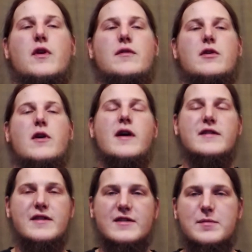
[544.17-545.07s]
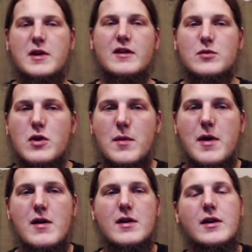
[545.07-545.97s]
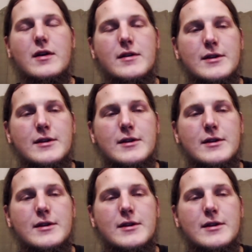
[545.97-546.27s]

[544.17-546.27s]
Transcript: of crisis because we're America.